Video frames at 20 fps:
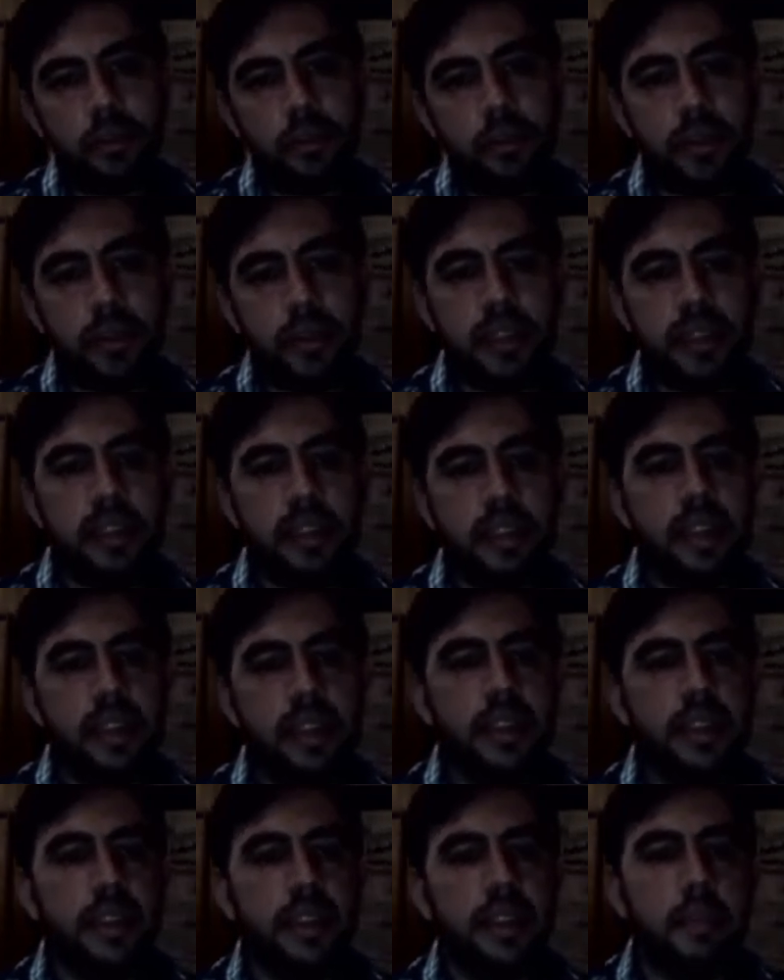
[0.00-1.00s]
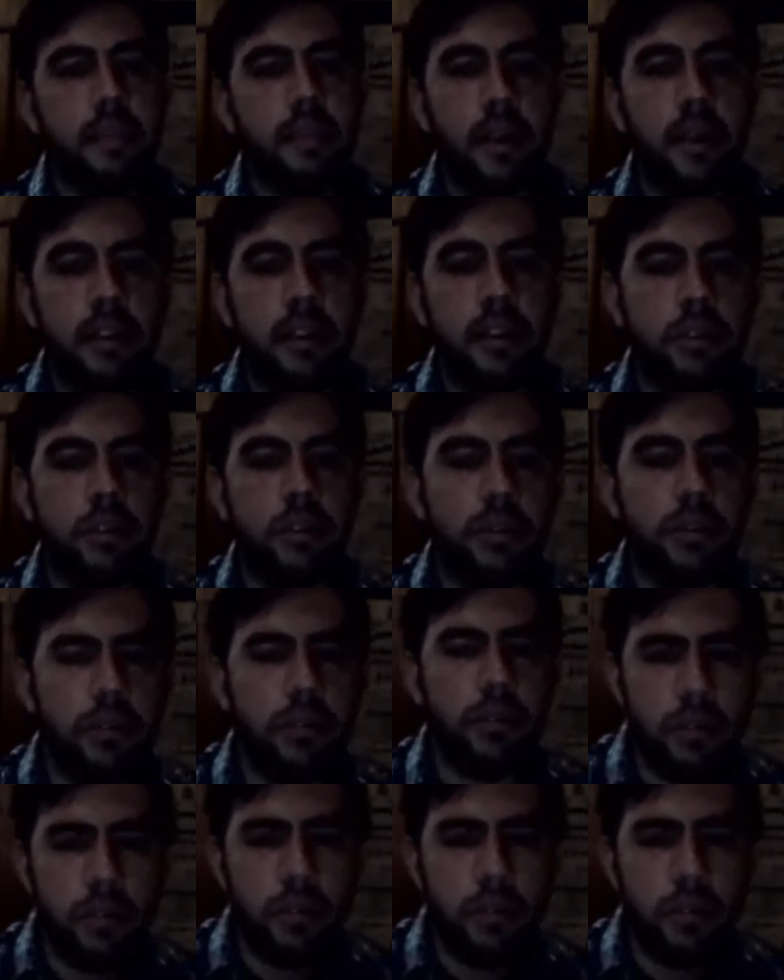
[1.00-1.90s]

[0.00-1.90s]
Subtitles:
fix the pawn structure.